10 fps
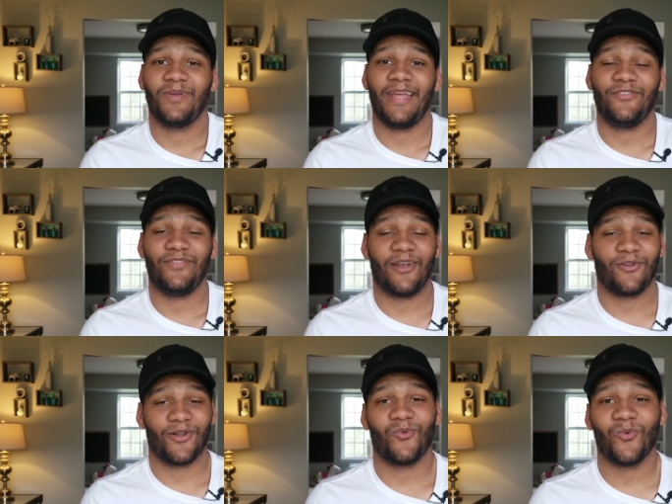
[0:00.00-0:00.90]
and that are
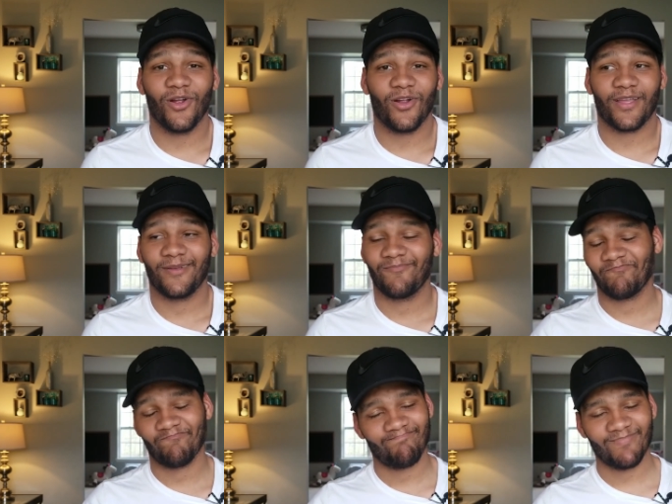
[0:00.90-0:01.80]
going to work,
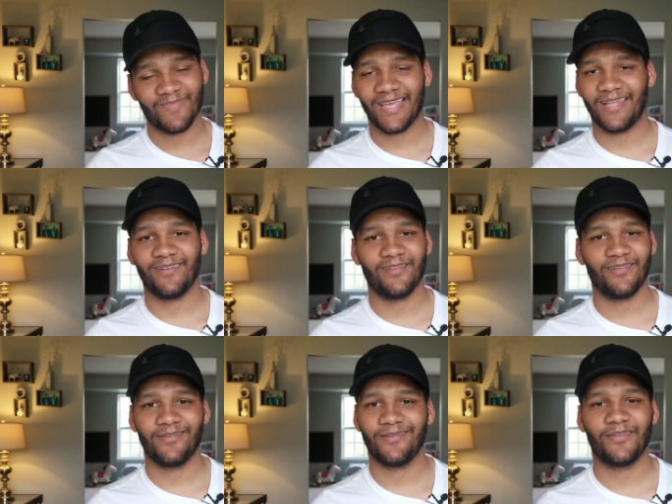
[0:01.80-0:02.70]
then
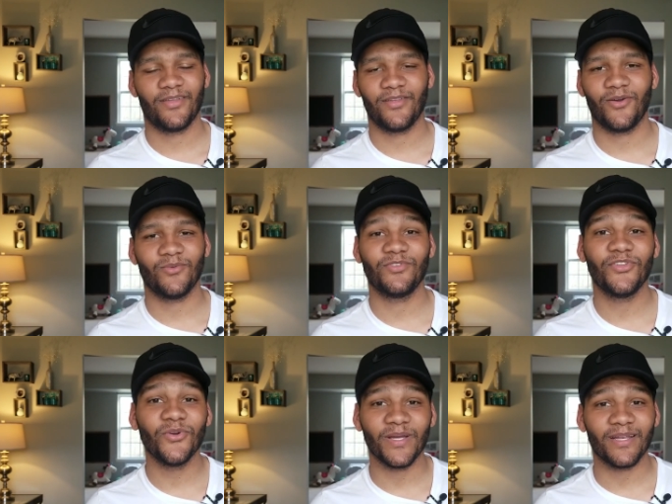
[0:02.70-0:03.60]
you know
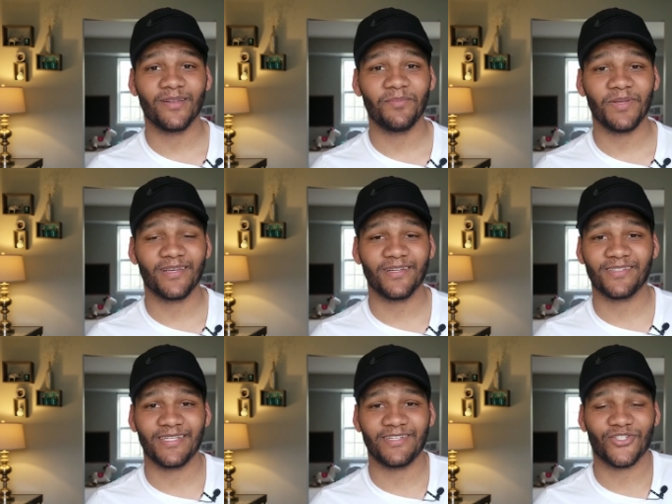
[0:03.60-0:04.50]
do it
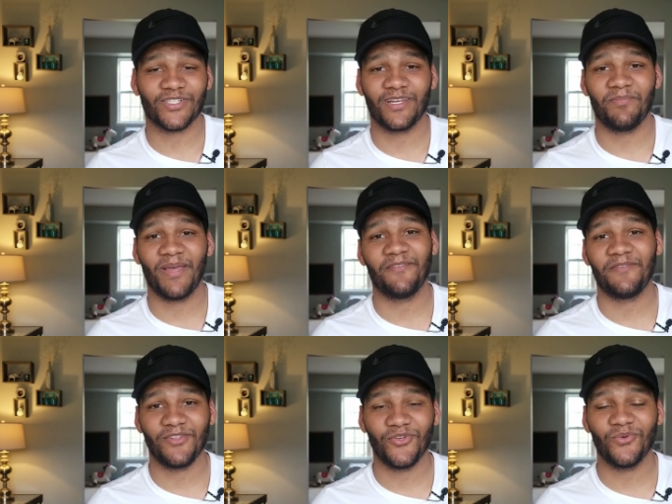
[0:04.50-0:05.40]
because it's just going to
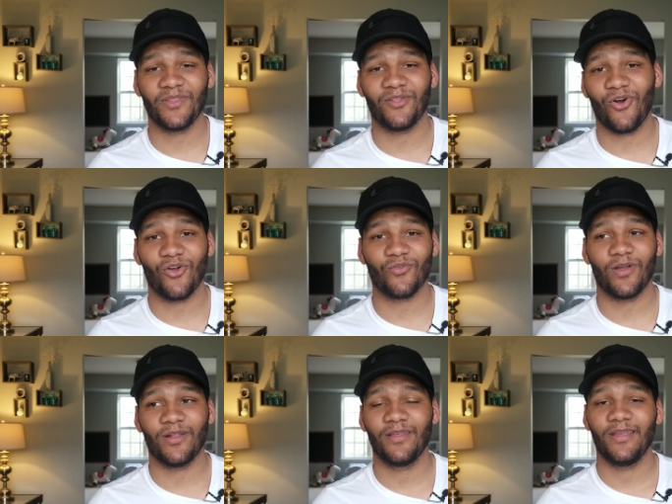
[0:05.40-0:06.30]
benefit you in the long
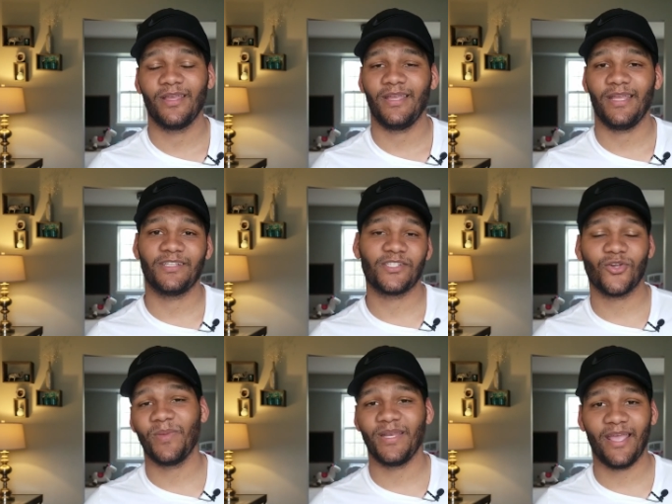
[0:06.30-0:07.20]
run in
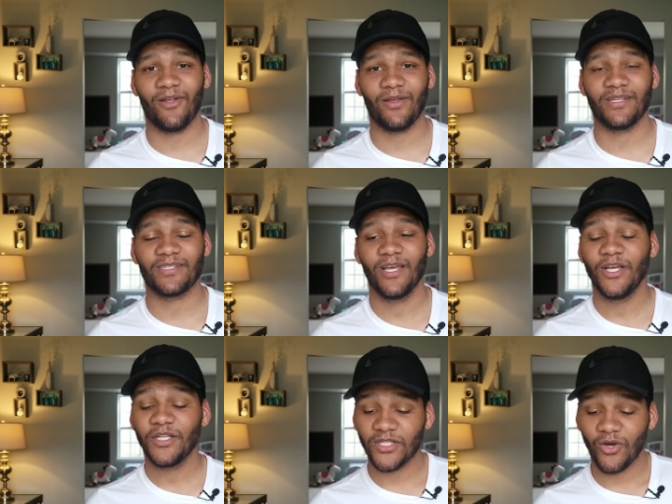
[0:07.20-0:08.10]
so many areas.
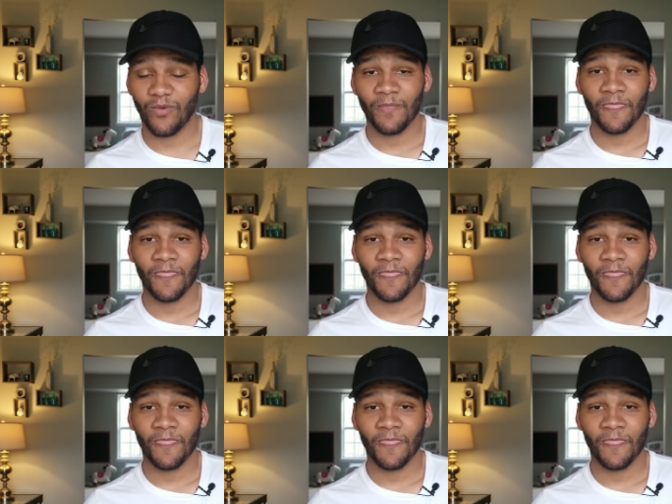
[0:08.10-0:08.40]
So